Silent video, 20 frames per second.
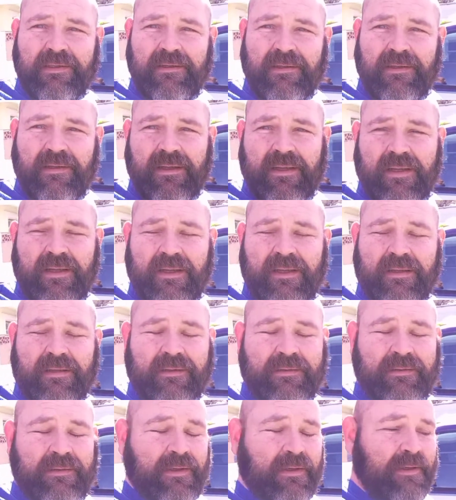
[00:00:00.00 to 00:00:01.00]

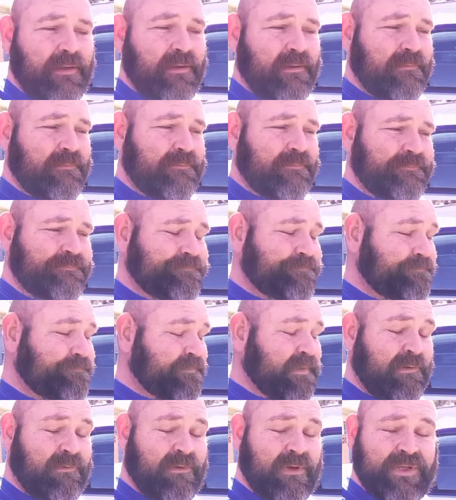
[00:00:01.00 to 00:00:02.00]
And I'm
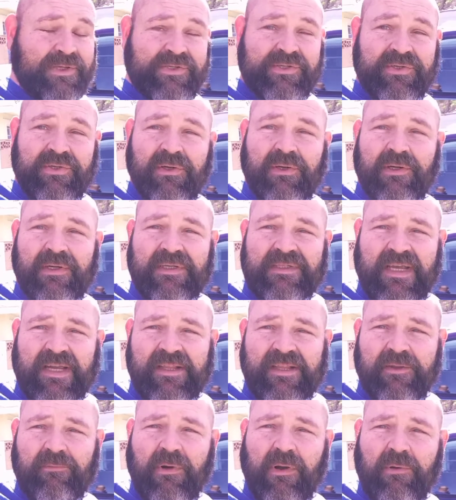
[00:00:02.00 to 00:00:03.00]
not really sure
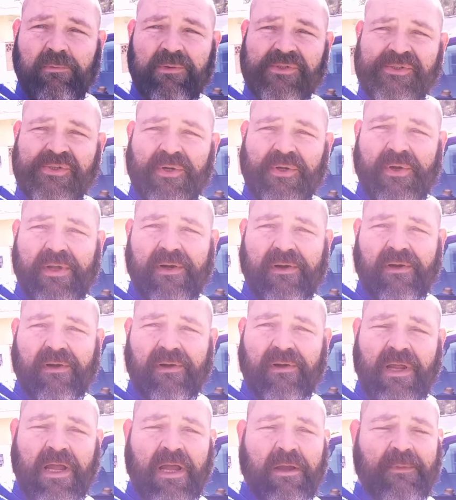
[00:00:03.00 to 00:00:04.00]
exactly what we'll show you
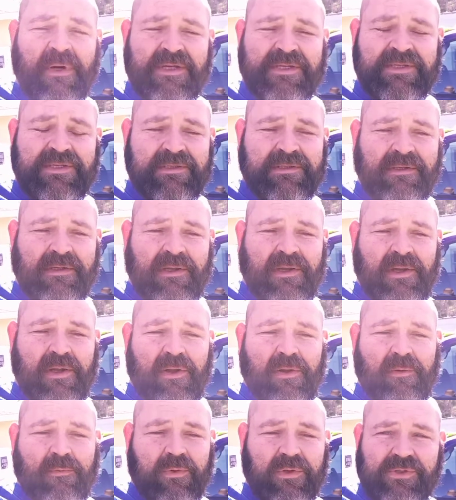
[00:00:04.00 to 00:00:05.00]
or how much
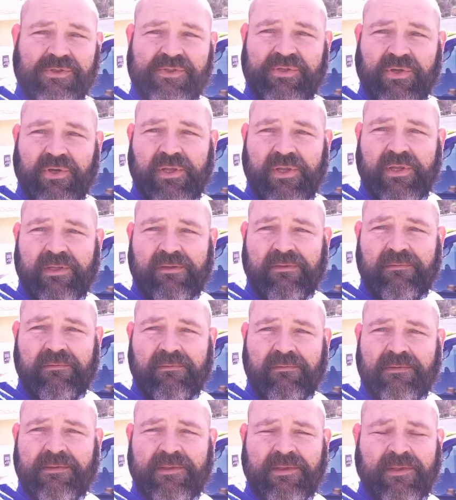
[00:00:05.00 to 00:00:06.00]
we'll show you,
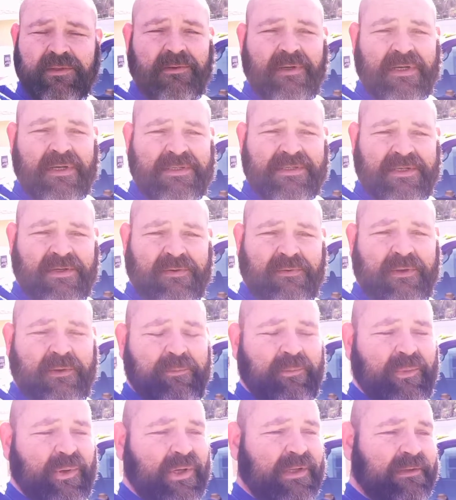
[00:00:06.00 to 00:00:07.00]
us
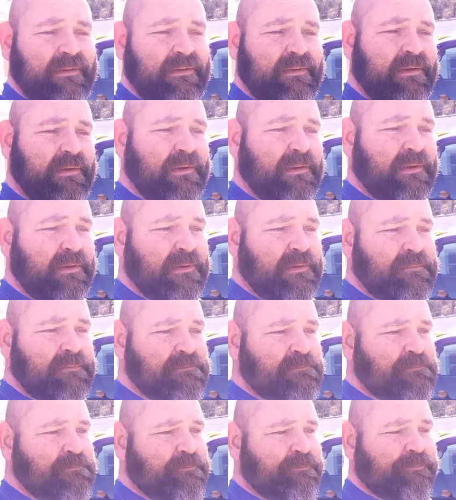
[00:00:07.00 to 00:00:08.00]
doing, but
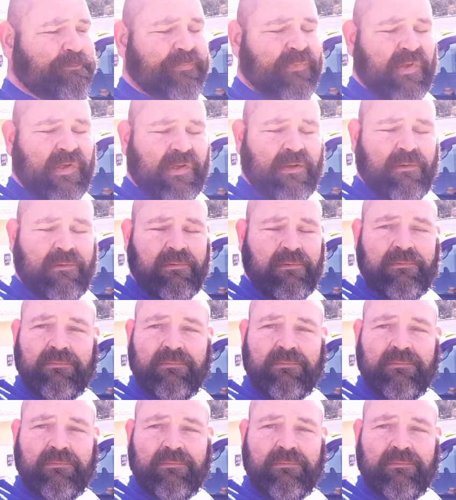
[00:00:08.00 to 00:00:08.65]
all